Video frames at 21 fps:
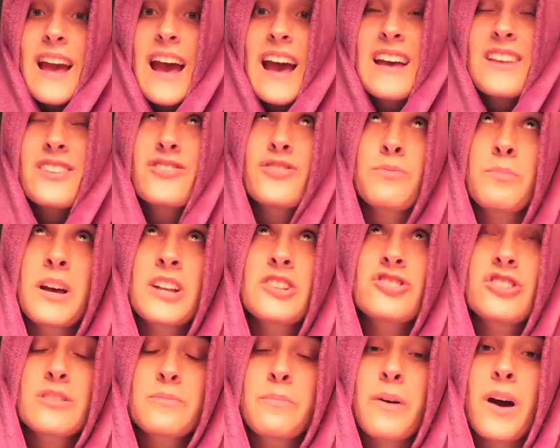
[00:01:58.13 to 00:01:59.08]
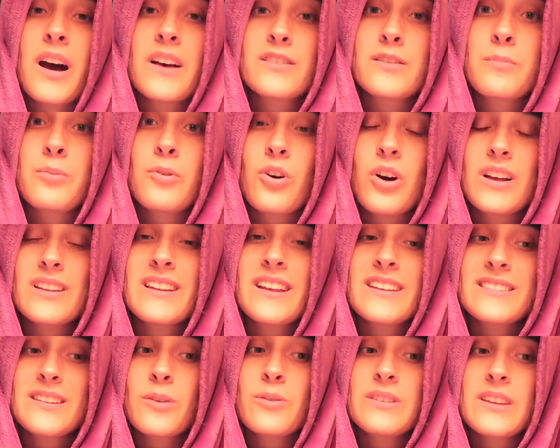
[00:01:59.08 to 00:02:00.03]
as much as possible
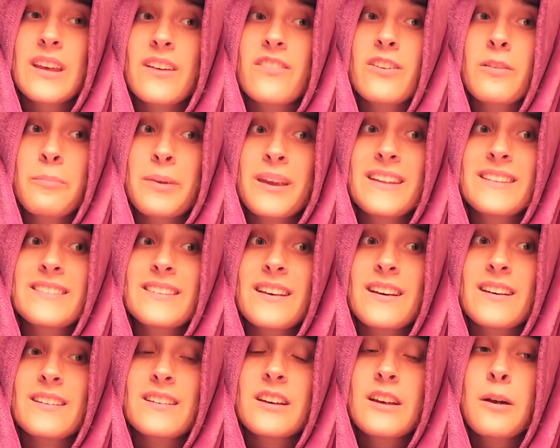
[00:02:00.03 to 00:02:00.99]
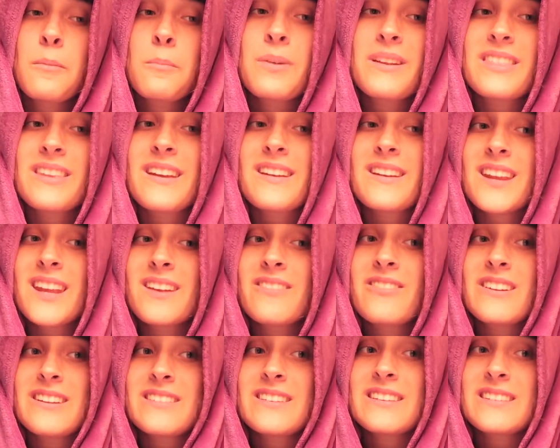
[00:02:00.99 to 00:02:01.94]
unless I was having pizza, but then
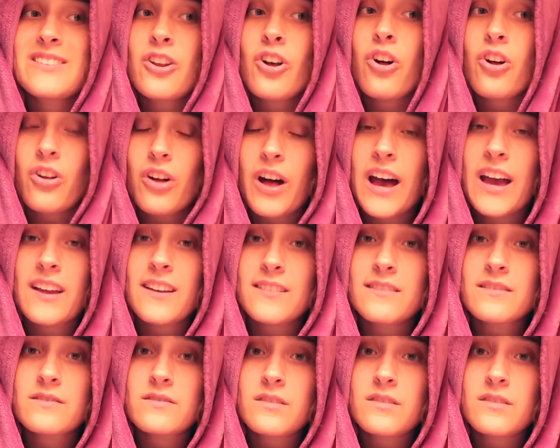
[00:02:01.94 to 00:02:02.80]
even still, I